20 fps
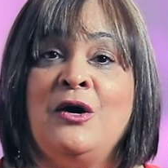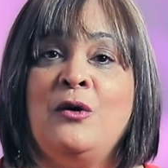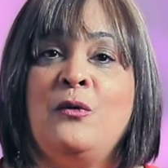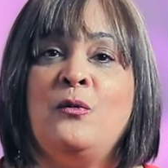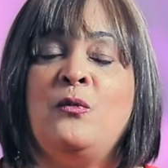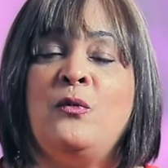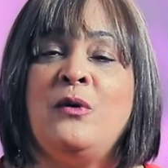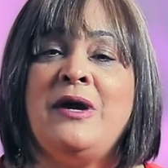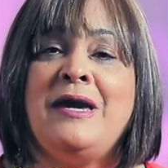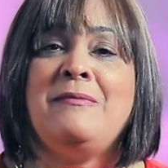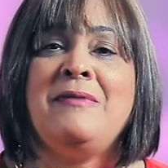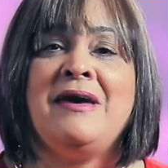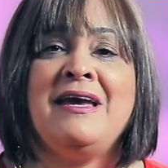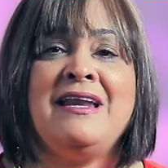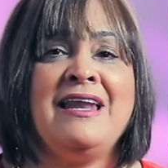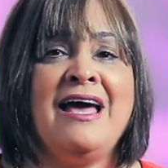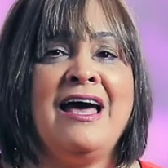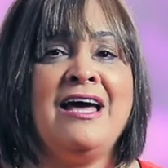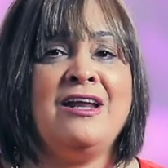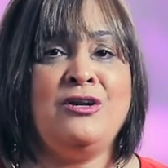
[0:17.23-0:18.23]
We may
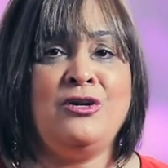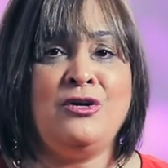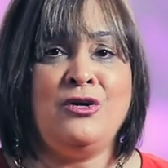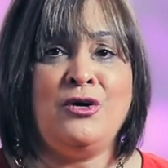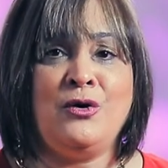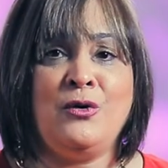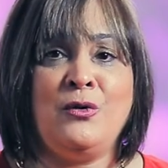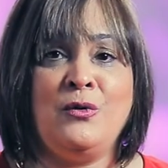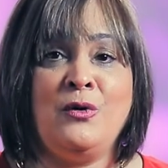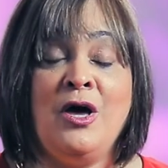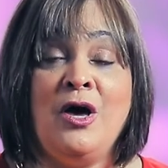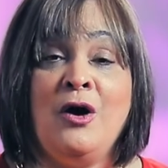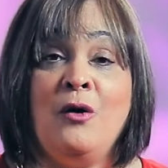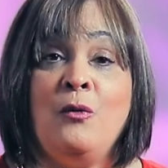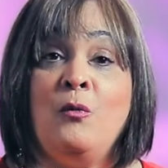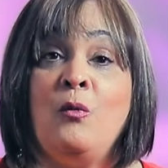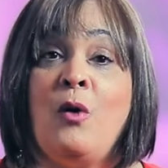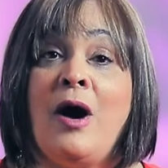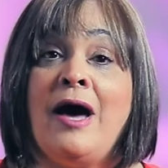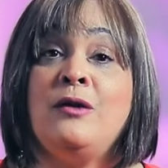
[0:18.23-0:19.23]
not know
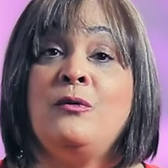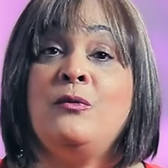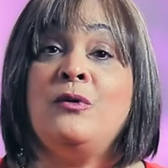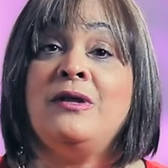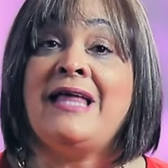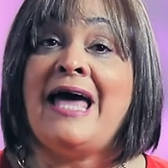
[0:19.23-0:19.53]
what will